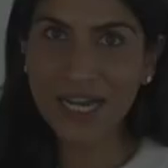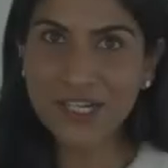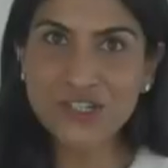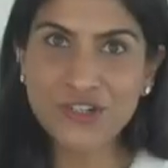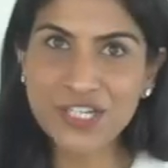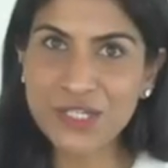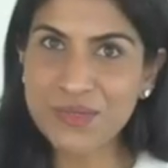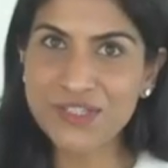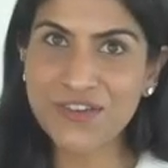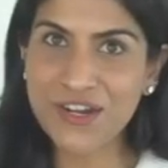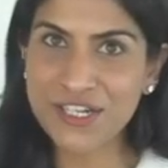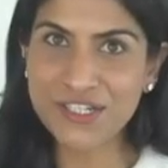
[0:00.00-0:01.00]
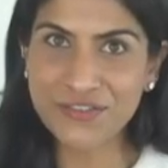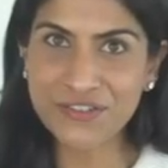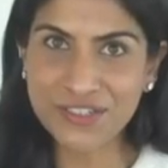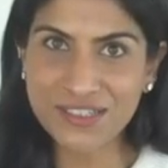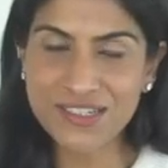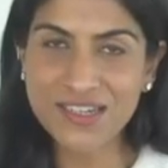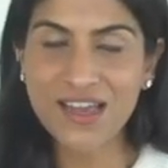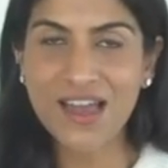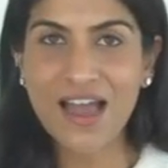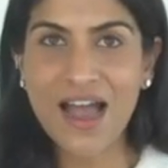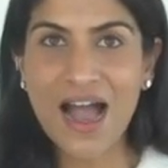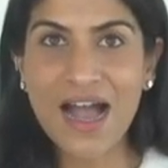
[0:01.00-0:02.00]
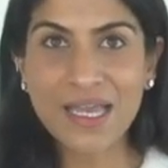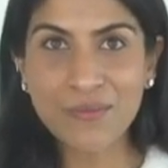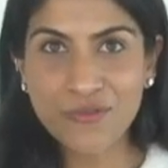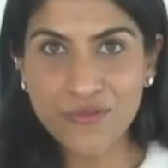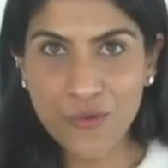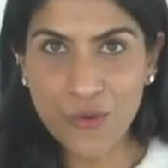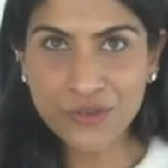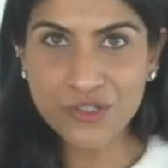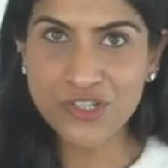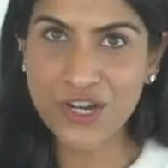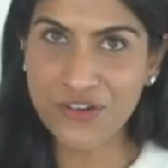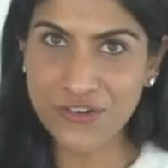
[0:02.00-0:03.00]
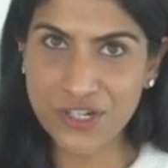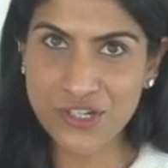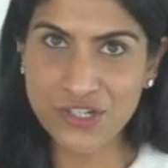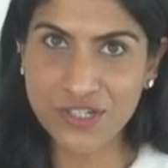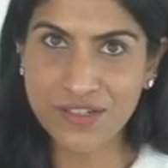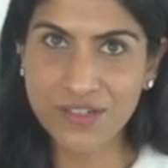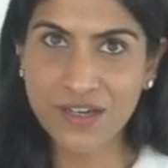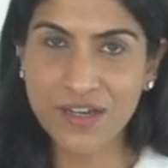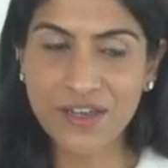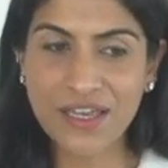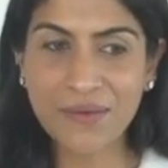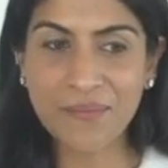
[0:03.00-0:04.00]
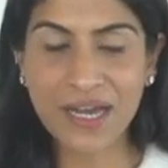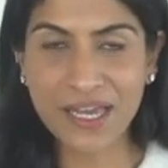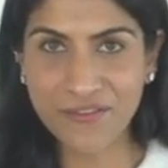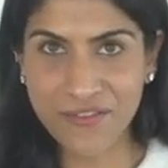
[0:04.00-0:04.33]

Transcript: my journey was very different. I am fourth generation in my